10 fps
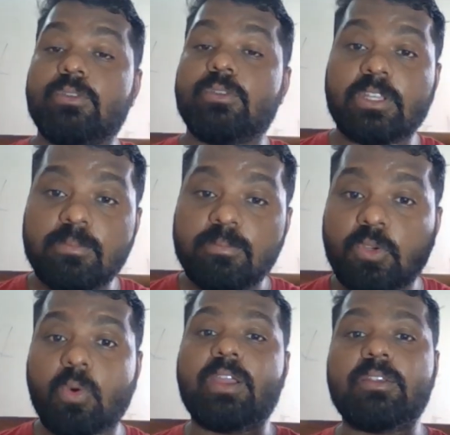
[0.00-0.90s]
You can
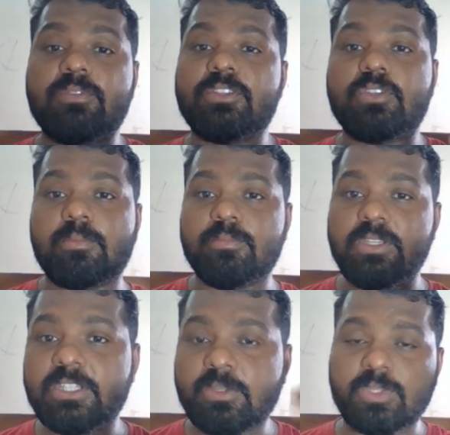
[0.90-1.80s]
go ahead with your
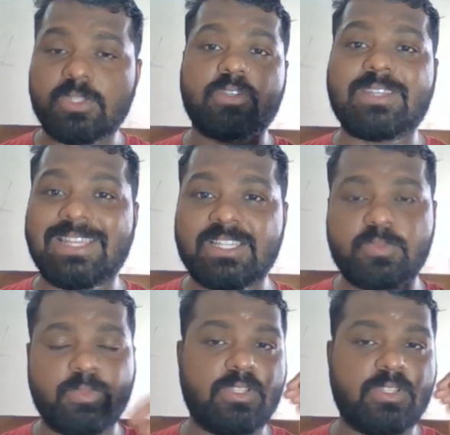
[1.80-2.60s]
meeting, with your class,